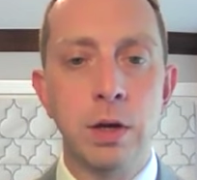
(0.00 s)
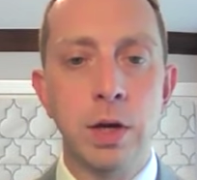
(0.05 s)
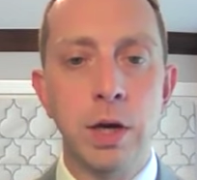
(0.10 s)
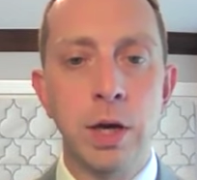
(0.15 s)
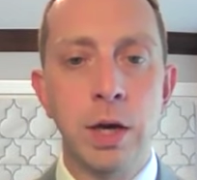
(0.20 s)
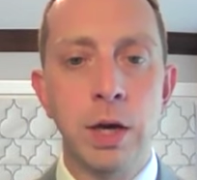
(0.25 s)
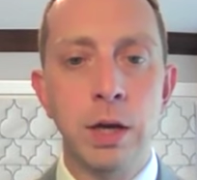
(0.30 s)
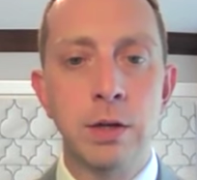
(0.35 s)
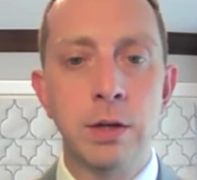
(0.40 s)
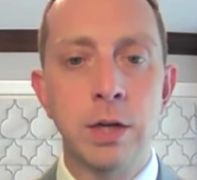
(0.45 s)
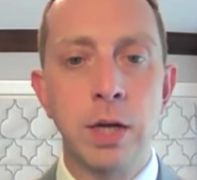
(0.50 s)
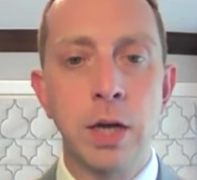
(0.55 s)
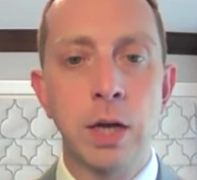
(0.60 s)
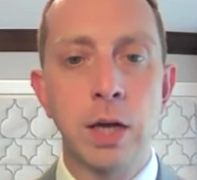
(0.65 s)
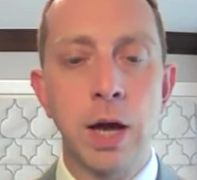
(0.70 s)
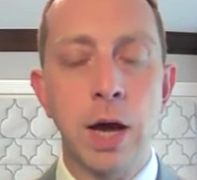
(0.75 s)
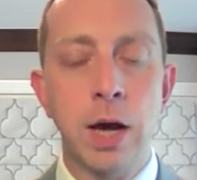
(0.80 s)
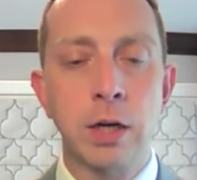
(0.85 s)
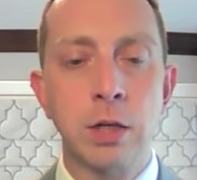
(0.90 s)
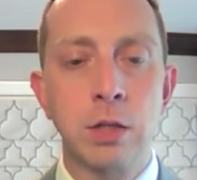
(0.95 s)
and
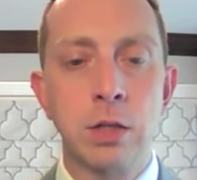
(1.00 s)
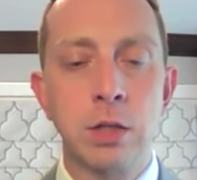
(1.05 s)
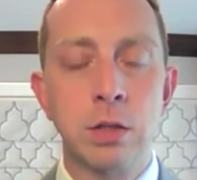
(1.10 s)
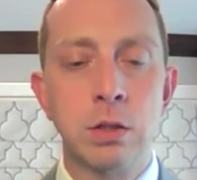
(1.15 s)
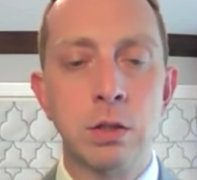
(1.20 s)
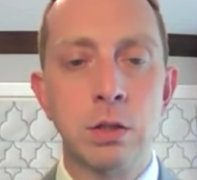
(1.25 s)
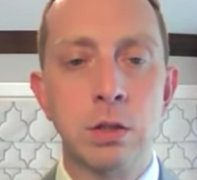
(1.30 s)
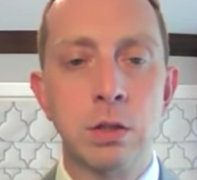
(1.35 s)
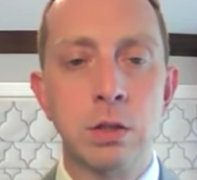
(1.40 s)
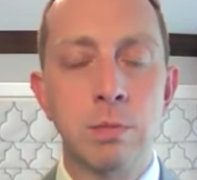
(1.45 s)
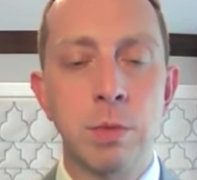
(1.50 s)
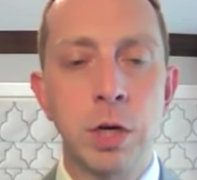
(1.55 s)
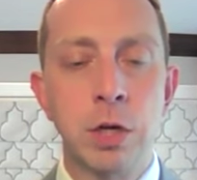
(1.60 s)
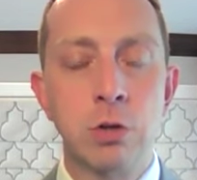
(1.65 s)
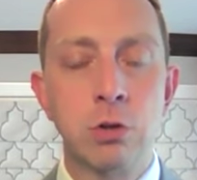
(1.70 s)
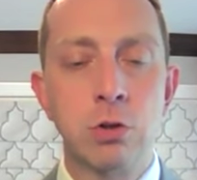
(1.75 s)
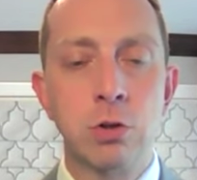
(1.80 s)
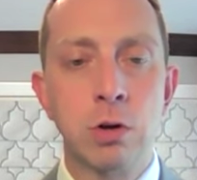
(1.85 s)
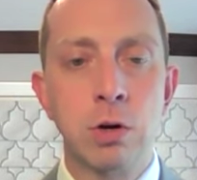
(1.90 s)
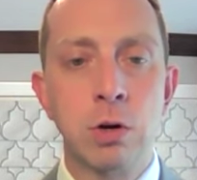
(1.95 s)
take actions to
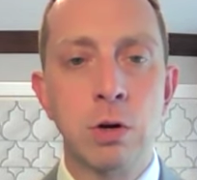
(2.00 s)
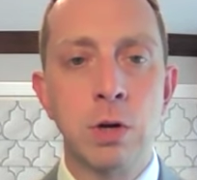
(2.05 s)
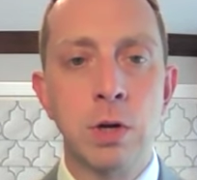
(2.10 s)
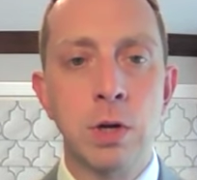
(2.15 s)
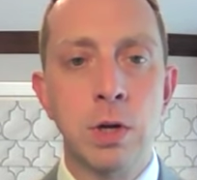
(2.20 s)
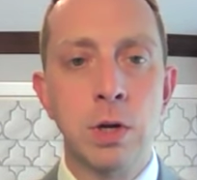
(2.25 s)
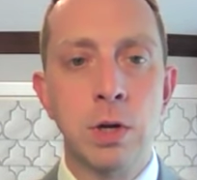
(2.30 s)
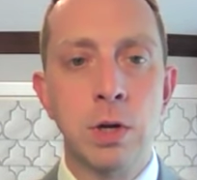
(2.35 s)
make sure